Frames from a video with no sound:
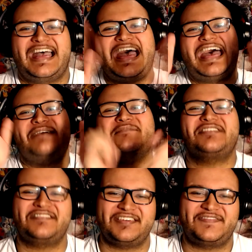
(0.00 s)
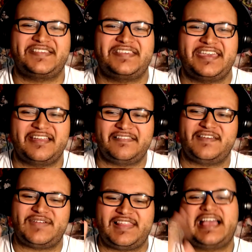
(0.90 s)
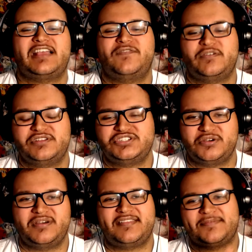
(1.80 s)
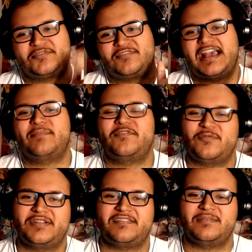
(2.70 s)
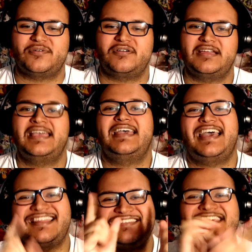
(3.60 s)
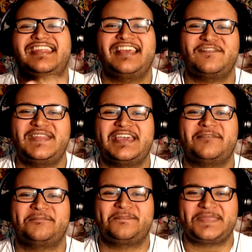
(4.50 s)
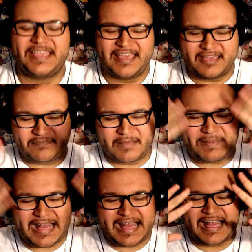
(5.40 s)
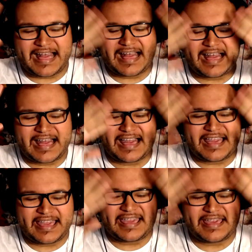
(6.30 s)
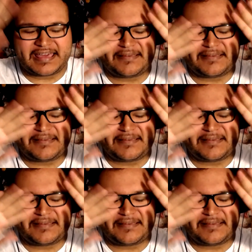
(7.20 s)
I'm gonna leave this here. Leave a like if you enjoyed, subscribe if you want to see more, and I'll see you in the next video. Bye-bye!